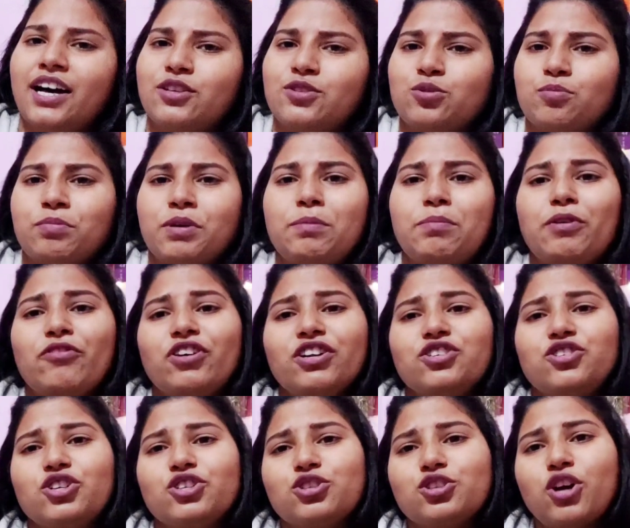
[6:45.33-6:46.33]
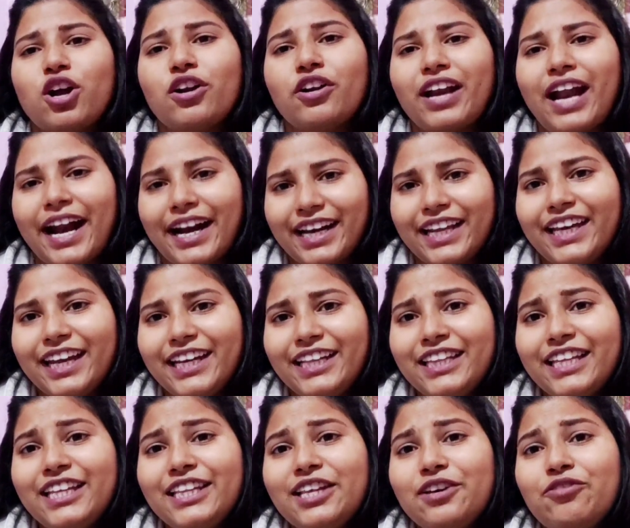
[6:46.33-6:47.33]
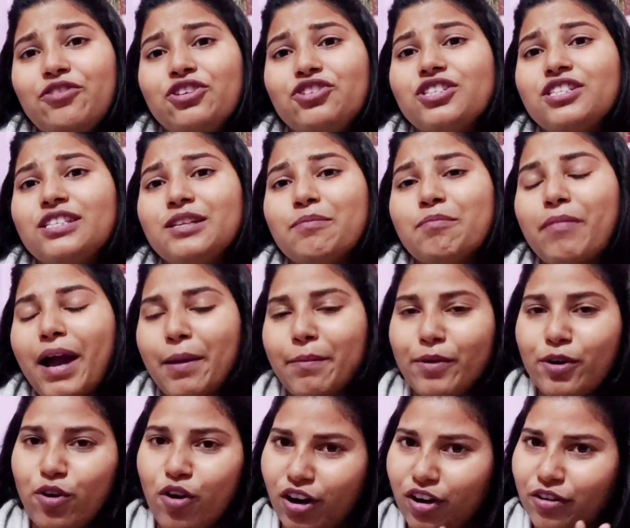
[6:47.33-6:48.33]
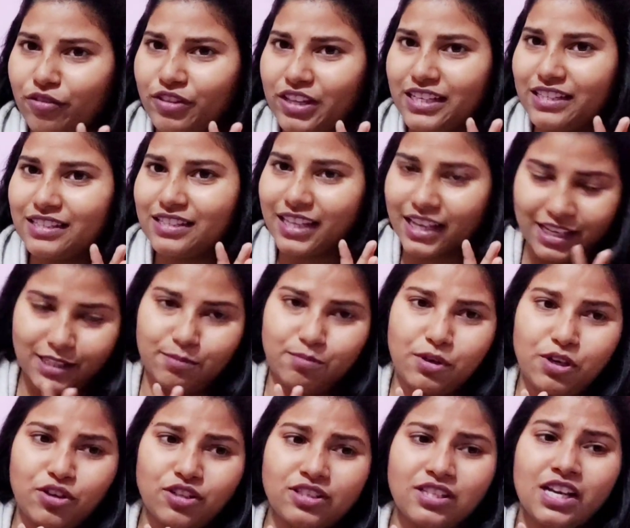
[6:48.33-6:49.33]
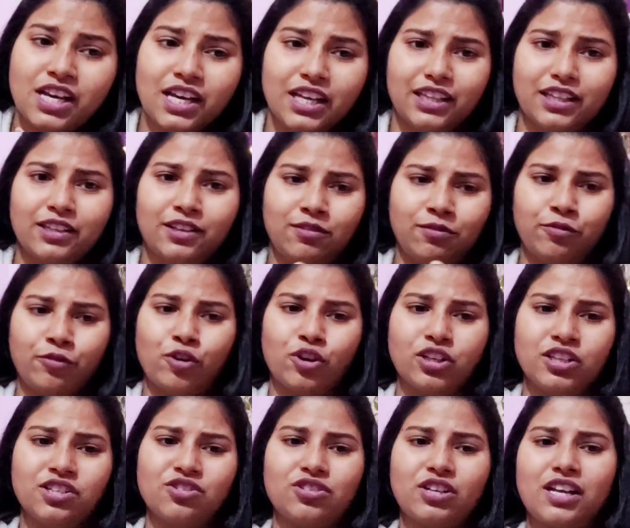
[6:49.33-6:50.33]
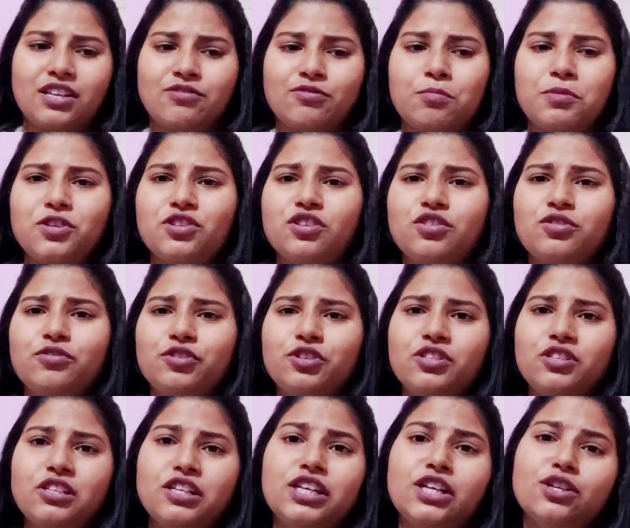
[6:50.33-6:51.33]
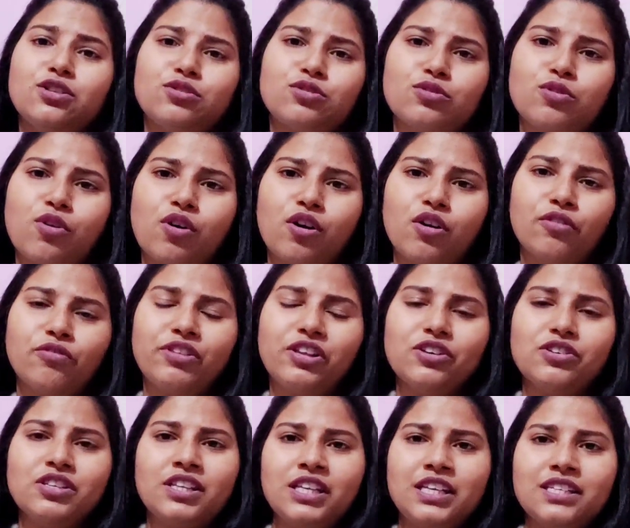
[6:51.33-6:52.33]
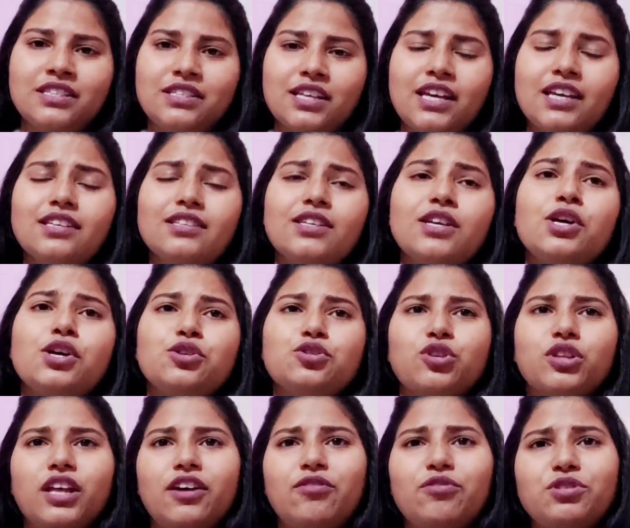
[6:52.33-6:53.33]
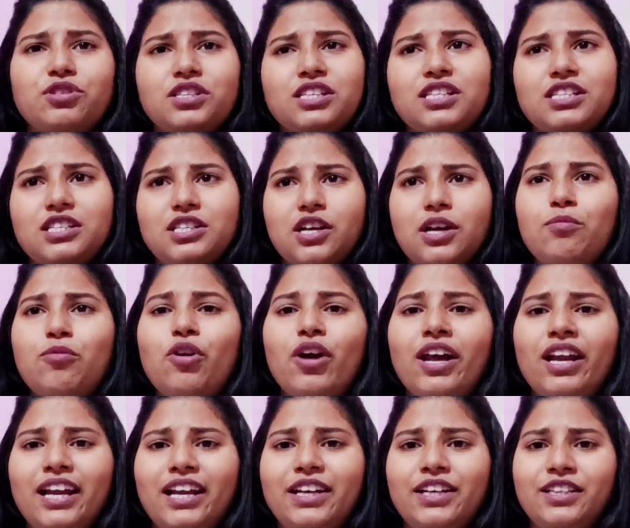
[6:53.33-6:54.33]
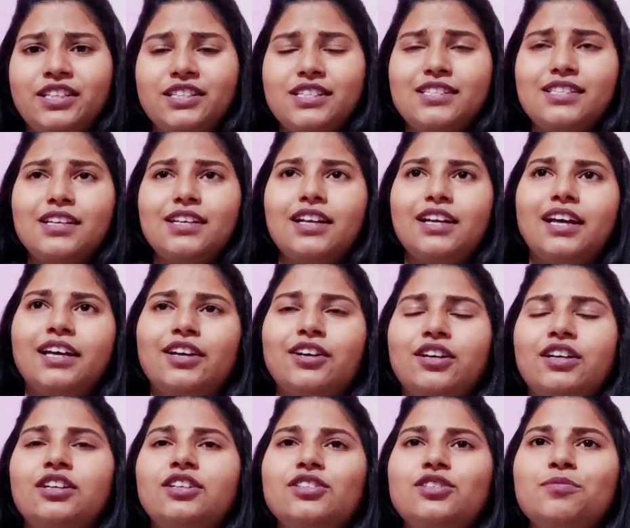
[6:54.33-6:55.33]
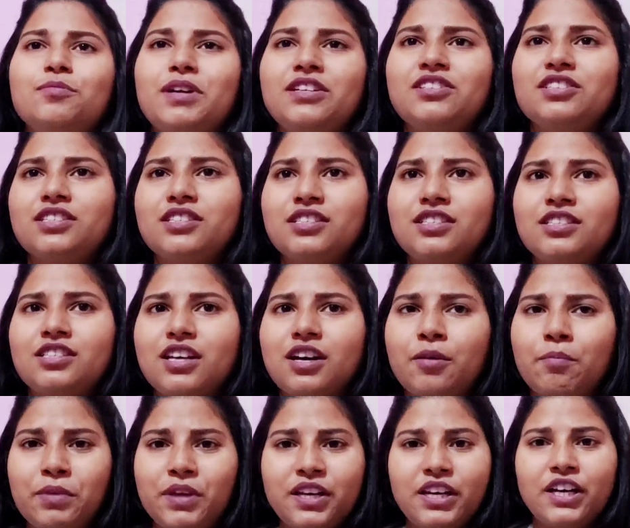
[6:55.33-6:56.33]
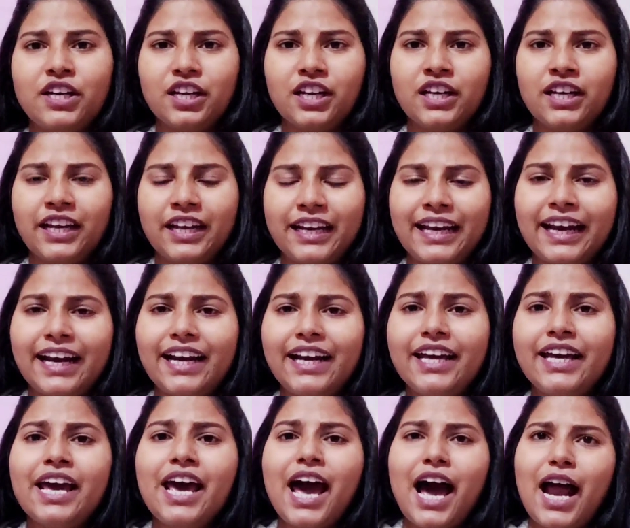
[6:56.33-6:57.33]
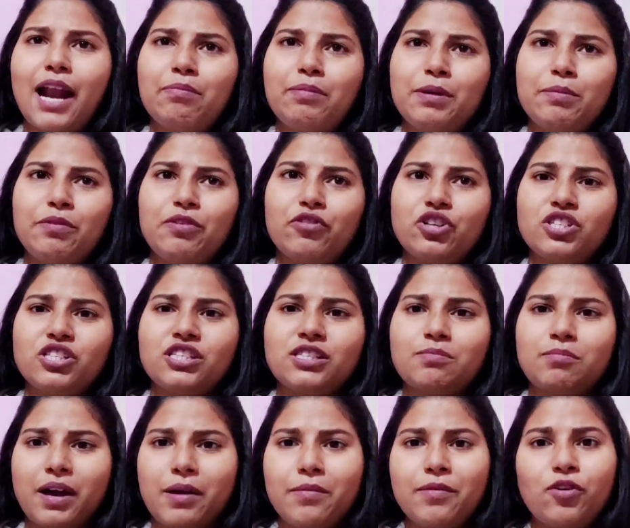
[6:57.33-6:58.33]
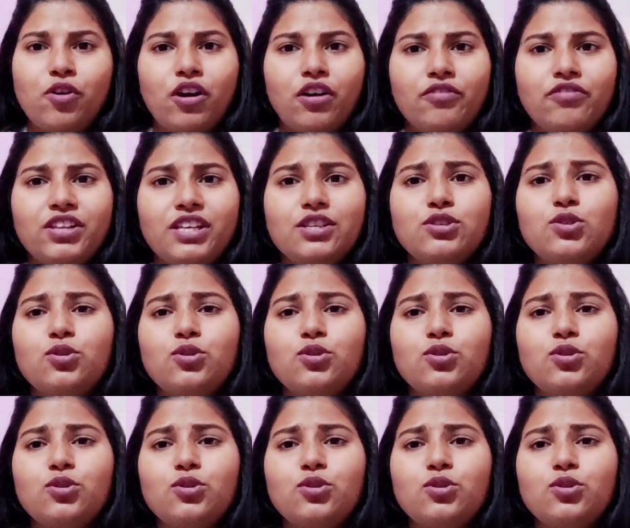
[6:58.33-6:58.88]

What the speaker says: So people were just not writing anything. They were just imbibing all of these things, because for this transformation you first need to know all of these things. So there was this turmoil, and this is like a tumultuous period in England, and people were just imbibing all of this.